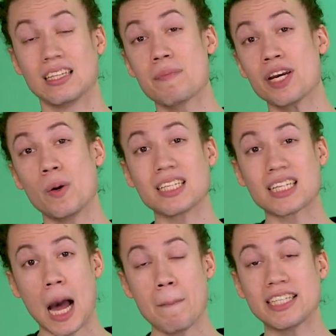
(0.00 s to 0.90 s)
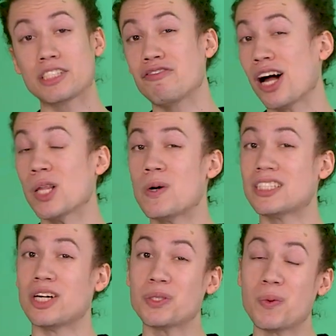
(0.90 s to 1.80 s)
Let me know in the comments, follow
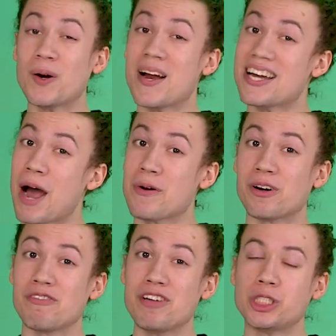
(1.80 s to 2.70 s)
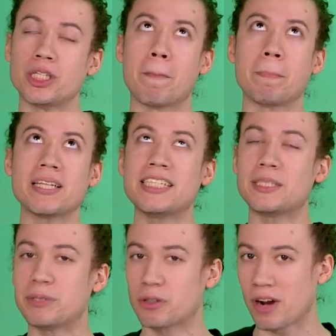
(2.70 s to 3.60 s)
us on Twitter at NowNerdOfficial, and please
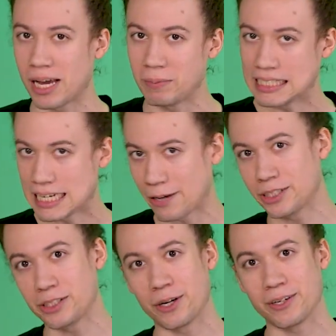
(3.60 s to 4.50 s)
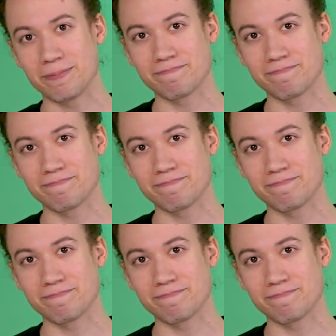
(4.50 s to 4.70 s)
subscribe to Now This Nerd.